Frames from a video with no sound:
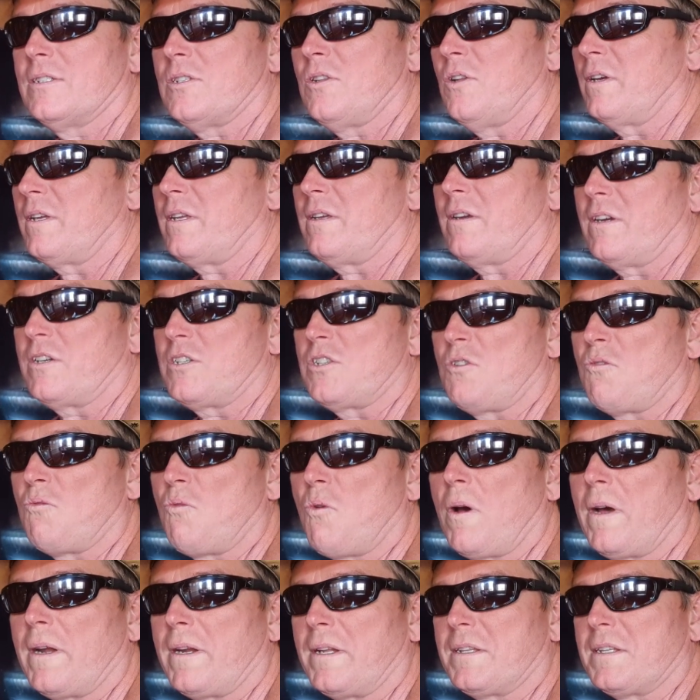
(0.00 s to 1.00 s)
It's like you're
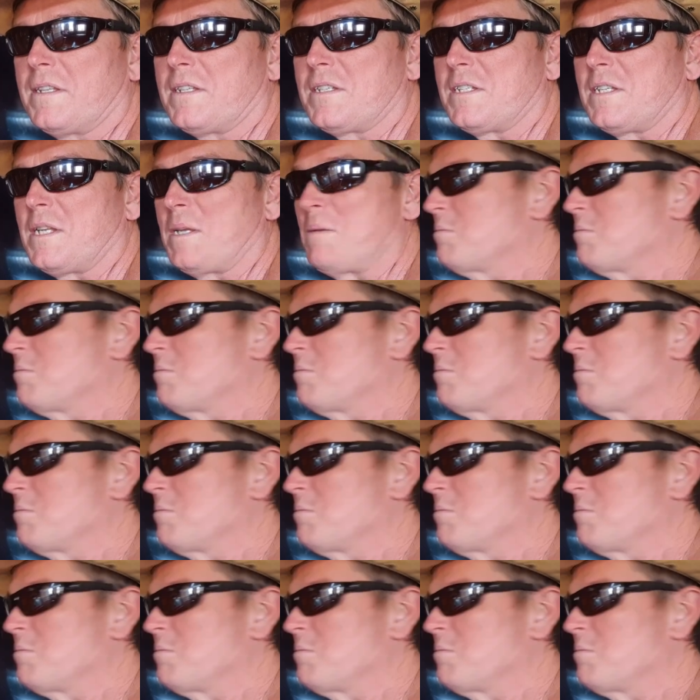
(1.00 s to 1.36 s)
actually riding a